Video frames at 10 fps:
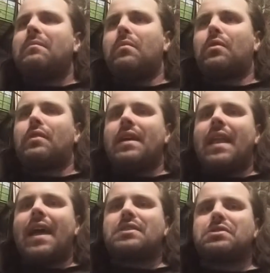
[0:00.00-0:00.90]
more
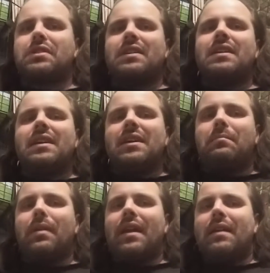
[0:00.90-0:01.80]
and actually
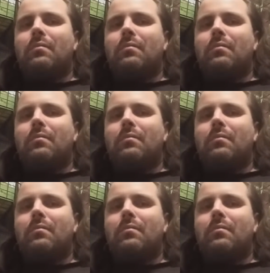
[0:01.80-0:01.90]
play